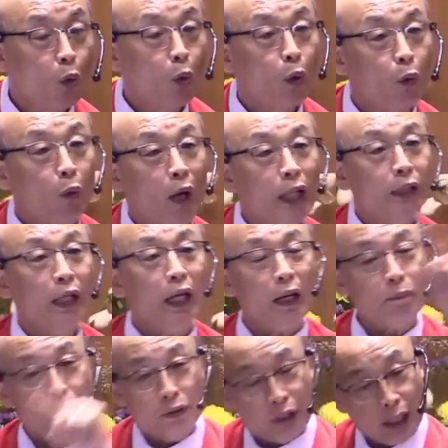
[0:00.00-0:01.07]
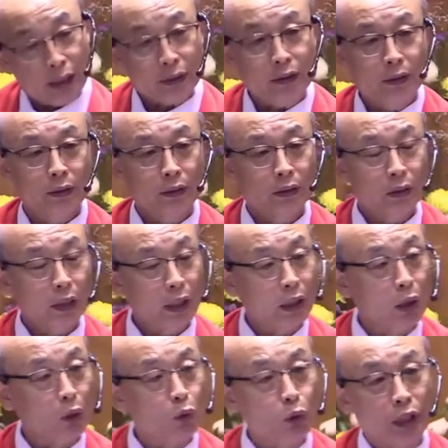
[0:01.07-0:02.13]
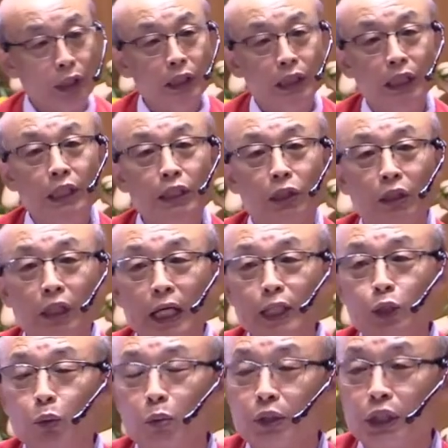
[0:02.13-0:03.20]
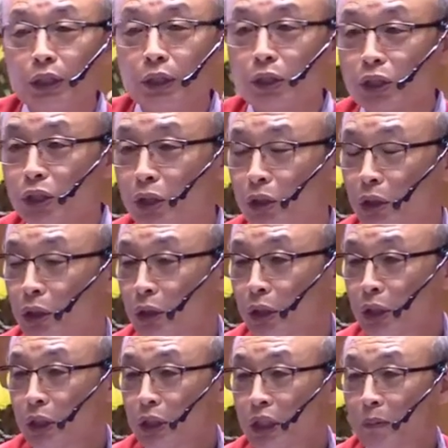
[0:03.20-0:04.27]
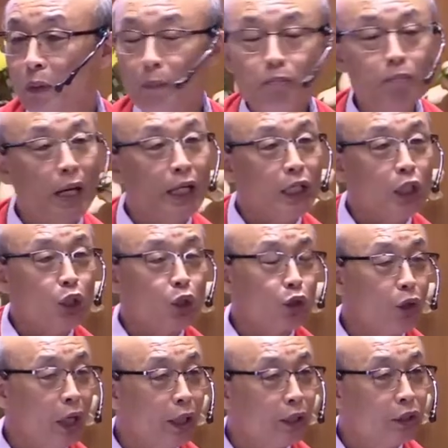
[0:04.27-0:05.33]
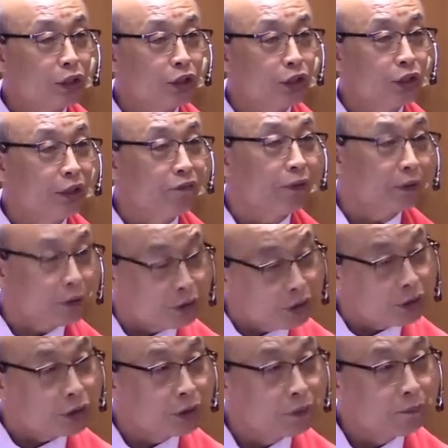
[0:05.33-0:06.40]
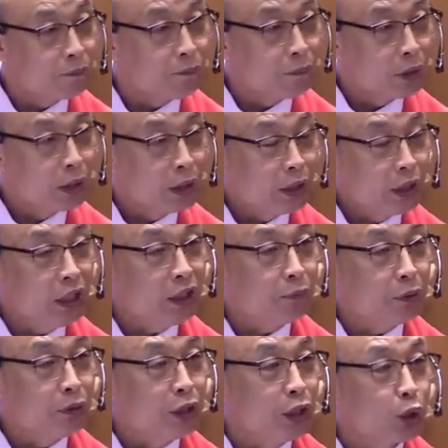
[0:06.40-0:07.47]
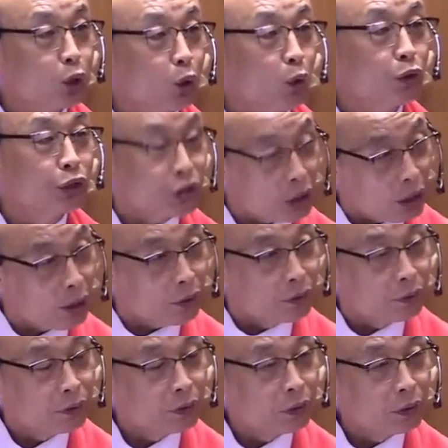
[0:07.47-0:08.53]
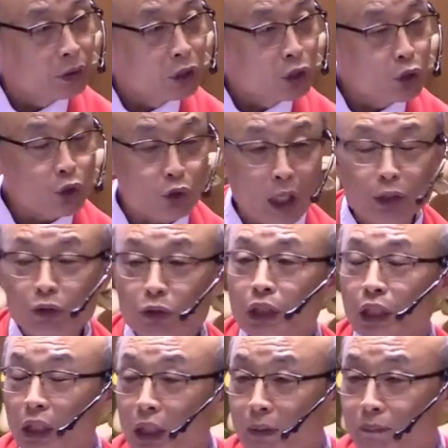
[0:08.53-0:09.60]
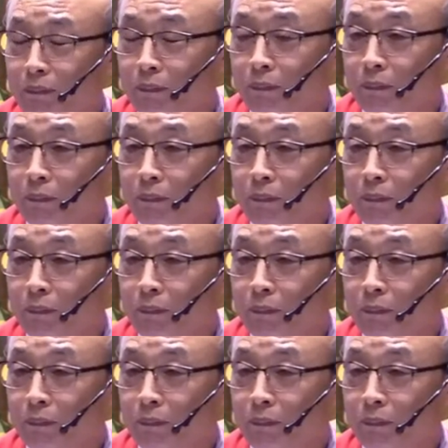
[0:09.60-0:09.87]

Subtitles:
right after that, you know, in his last years, he had many trials and difficulties. Even his own son tried to kill him.